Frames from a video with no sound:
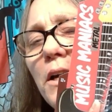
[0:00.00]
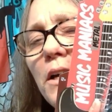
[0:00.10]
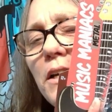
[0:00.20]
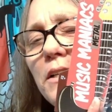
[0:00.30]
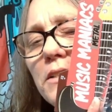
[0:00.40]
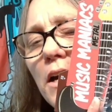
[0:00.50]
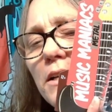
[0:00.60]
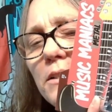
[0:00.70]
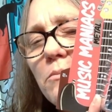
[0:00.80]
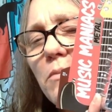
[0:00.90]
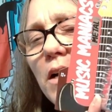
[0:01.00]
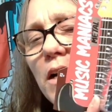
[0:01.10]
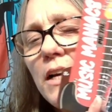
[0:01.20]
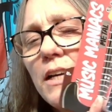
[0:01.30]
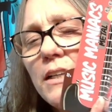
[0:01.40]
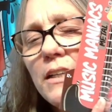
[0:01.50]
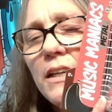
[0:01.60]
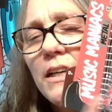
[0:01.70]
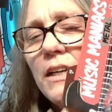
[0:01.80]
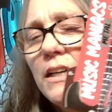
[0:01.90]
He's got his mic.
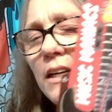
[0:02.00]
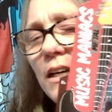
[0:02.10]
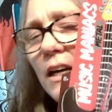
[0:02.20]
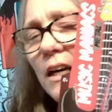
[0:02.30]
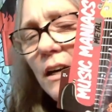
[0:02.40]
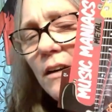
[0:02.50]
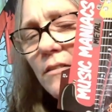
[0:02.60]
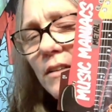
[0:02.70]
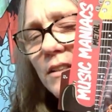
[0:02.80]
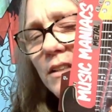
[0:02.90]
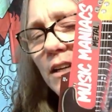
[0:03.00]
Um, he's got